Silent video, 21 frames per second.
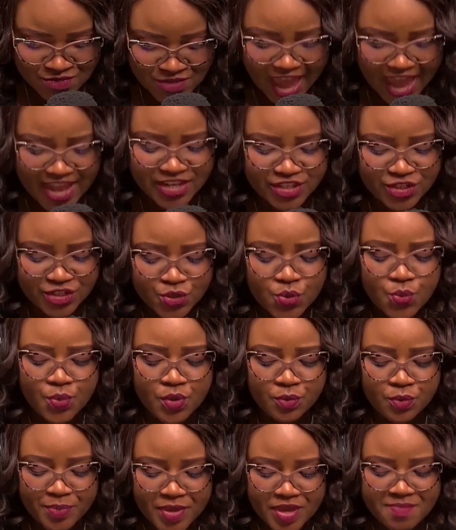and you
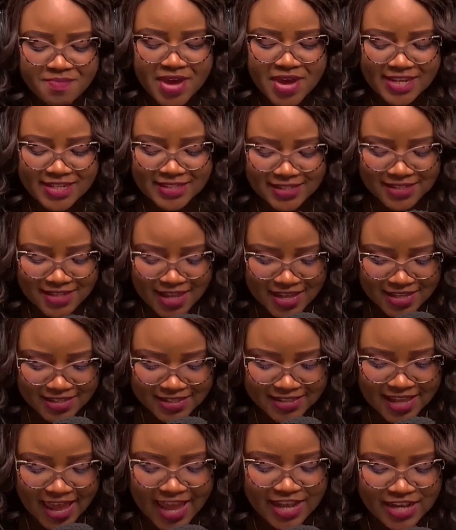will be my
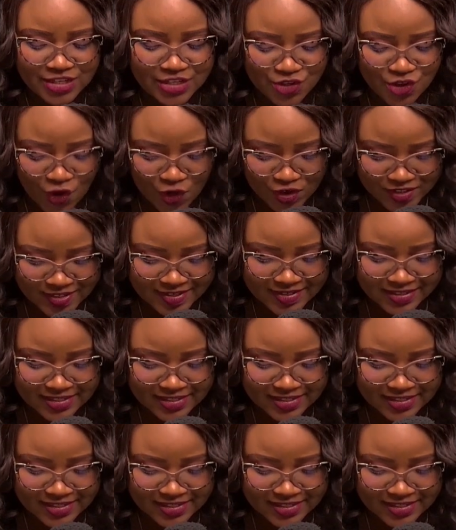sons and daughters,"